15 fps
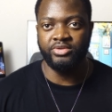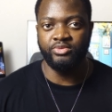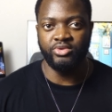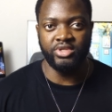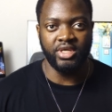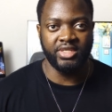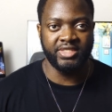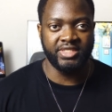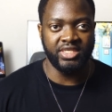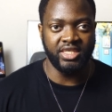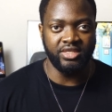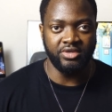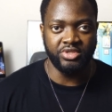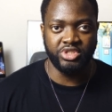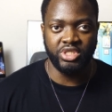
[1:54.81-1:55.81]
would not see
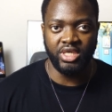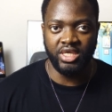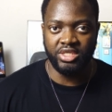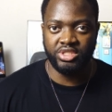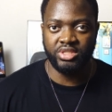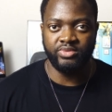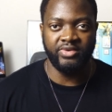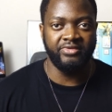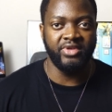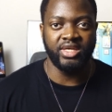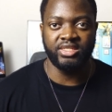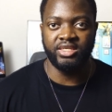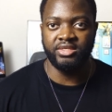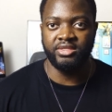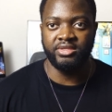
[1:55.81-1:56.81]
the change
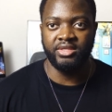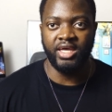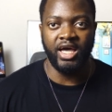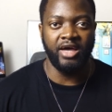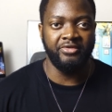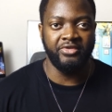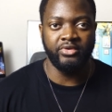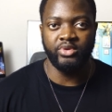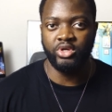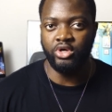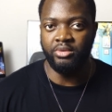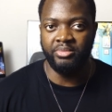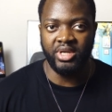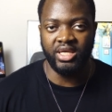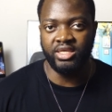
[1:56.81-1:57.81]
reflected after
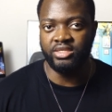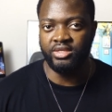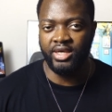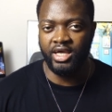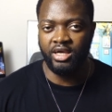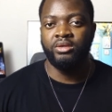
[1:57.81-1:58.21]
recompiling the app.